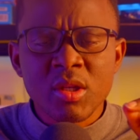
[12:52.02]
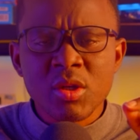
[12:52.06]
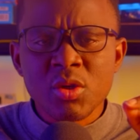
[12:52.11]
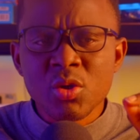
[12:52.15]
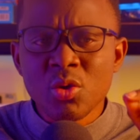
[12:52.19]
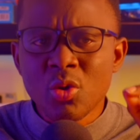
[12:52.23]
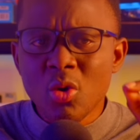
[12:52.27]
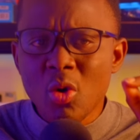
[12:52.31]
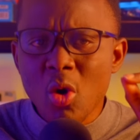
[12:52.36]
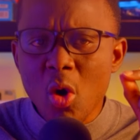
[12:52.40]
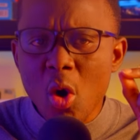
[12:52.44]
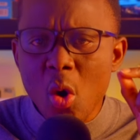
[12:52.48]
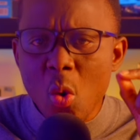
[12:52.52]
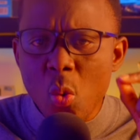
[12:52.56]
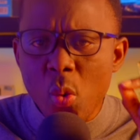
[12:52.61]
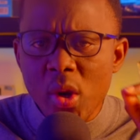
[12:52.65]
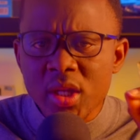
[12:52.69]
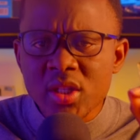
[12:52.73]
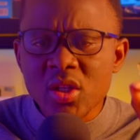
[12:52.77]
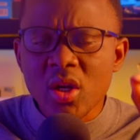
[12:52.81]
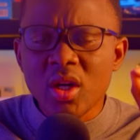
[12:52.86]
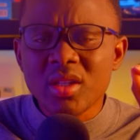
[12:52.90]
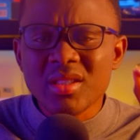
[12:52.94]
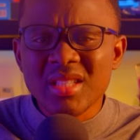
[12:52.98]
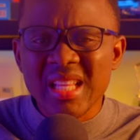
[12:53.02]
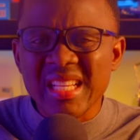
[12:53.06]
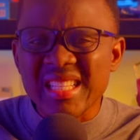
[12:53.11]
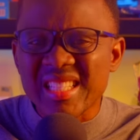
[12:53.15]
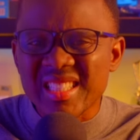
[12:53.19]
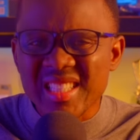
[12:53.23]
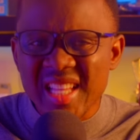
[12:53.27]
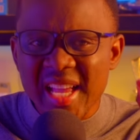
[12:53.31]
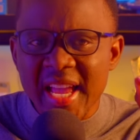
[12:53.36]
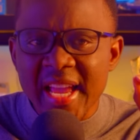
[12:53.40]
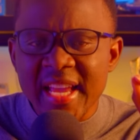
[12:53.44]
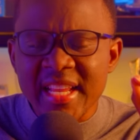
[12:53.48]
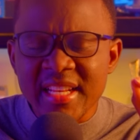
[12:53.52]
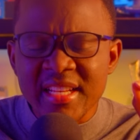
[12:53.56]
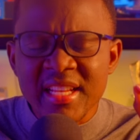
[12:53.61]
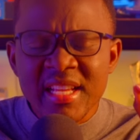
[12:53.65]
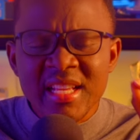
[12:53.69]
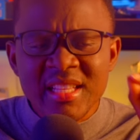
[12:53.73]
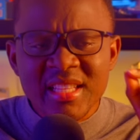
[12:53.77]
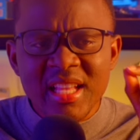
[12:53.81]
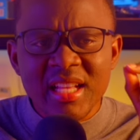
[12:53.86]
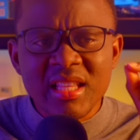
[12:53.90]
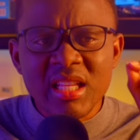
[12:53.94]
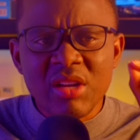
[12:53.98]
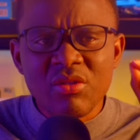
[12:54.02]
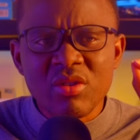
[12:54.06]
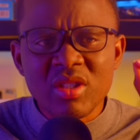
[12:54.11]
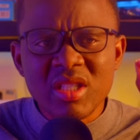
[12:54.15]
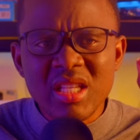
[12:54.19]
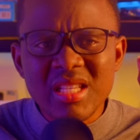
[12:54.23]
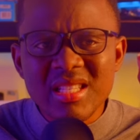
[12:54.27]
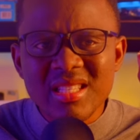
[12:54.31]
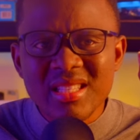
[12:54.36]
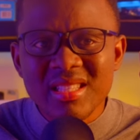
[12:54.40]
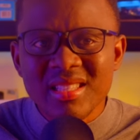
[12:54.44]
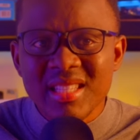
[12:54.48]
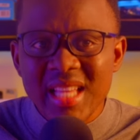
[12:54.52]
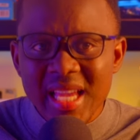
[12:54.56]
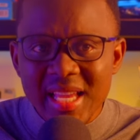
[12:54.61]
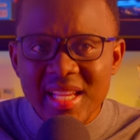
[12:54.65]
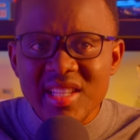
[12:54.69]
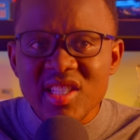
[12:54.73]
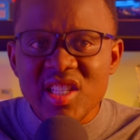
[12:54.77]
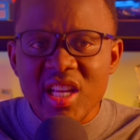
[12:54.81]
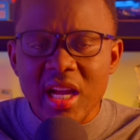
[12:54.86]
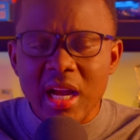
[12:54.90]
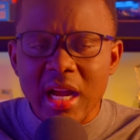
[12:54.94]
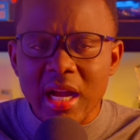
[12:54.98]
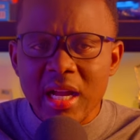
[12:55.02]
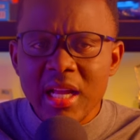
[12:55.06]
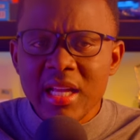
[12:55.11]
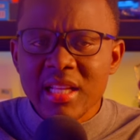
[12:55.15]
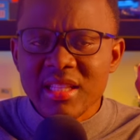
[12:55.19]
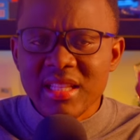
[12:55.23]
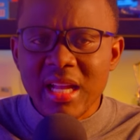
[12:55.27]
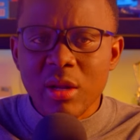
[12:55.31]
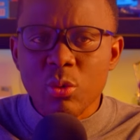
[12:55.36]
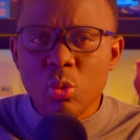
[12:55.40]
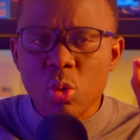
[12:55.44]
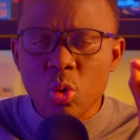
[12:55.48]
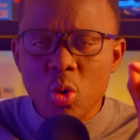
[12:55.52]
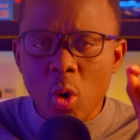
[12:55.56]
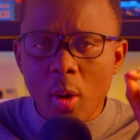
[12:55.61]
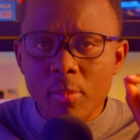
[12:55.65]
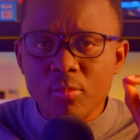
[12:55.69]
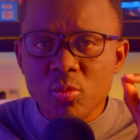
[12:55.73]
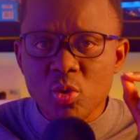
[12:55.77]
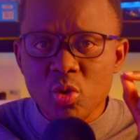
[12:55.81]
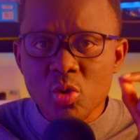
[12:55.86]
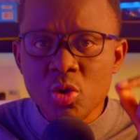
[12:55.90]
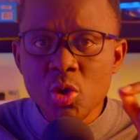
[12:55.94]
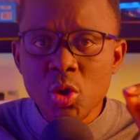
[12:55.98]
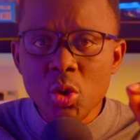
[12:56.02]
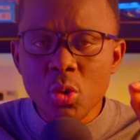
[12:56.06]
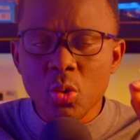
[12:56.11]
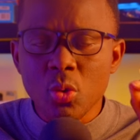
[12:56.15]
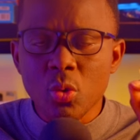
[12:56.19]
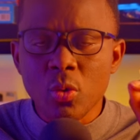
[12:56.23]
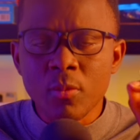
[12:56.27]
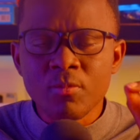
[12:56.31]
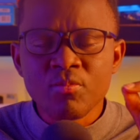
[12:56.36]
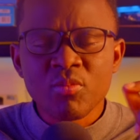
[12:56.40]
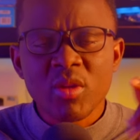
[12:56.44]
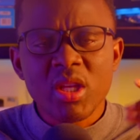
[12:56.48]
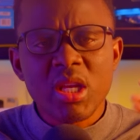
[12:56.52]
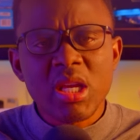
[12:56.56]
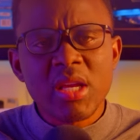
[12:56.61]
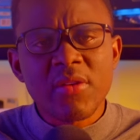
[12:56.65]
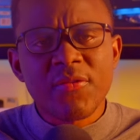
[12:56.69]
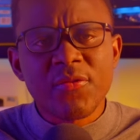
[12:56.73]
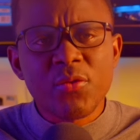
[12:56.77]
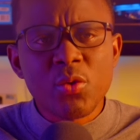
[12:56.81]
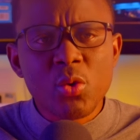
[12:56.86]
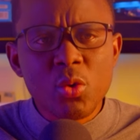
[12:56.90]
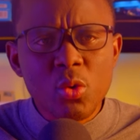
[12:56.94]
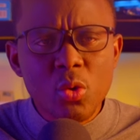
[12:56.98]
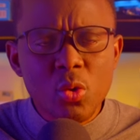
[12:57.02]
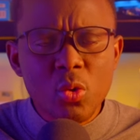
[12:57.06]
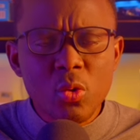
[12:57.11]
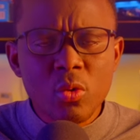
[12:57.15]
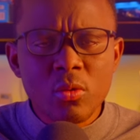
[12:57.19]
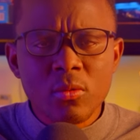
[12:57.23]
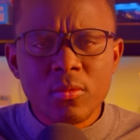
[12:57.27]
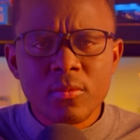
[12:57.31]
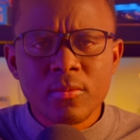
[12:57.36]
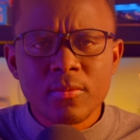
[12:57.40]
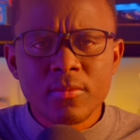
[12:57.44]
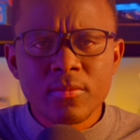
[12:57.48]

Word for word: you always understand that there is this danger that will come to you if you